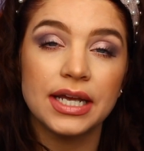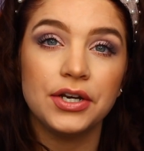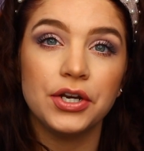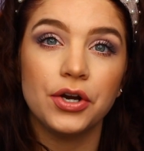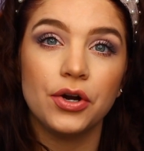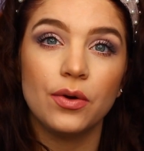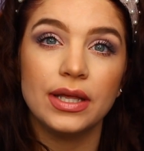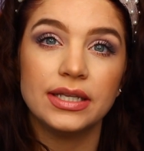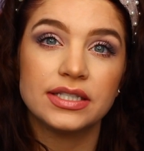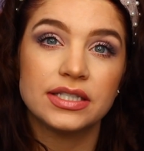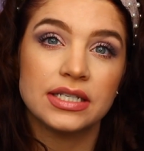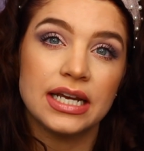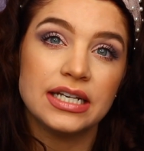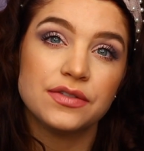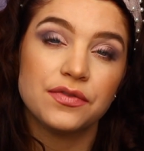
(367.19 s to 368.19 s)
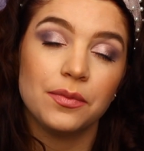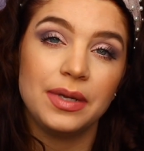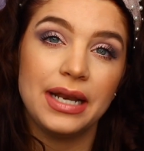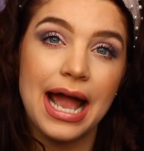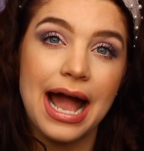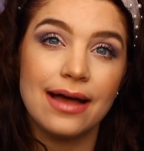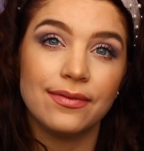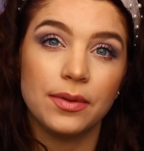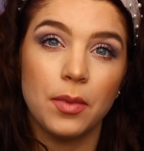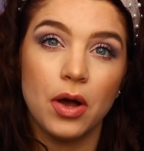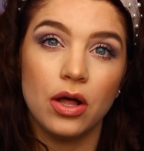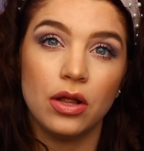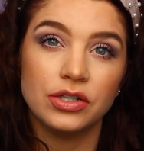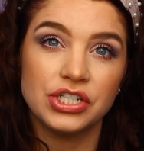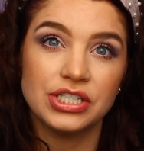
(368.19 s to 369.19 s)
I know it's nice for me to have them
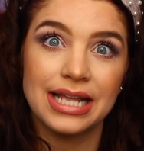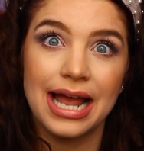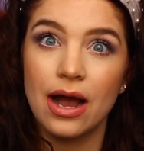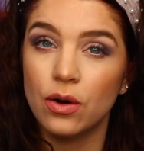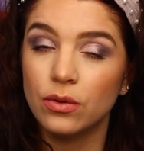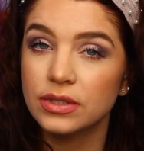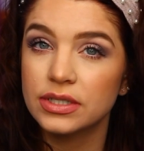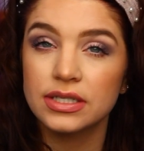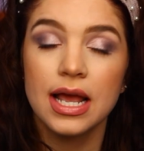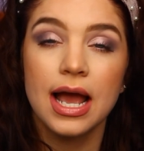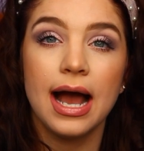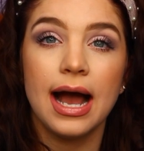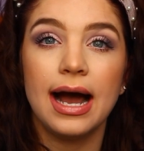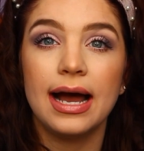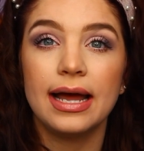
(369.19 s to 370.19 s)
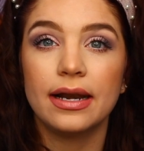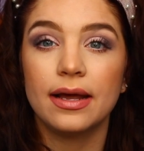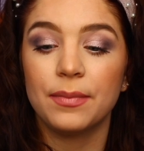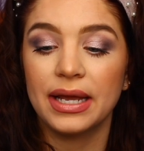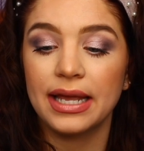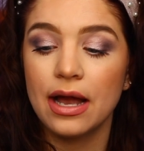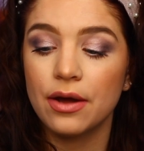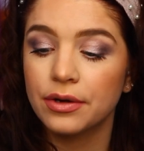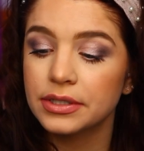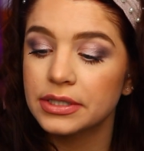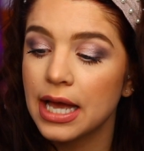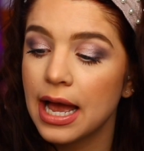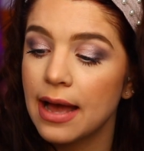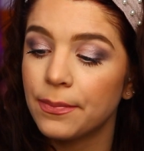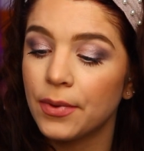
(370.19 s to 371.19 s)
all just out on my
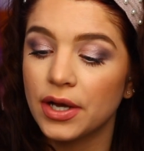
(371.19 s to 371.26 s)
countertop.